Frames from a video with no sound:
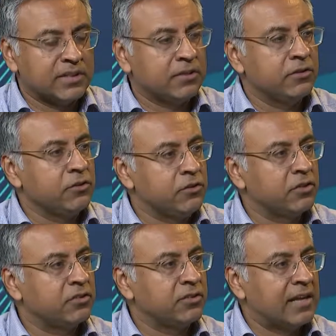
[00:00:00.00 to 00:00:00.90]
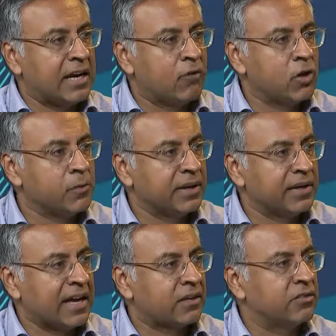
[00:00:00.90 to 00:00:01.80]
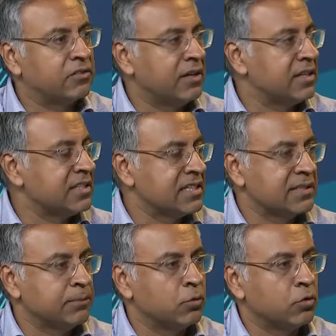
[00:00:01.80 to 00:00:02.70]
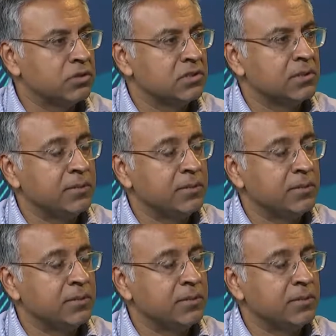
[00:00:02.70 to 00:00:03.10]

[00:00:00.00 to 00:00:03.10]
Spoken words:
isn't just aerobic exercise that's important.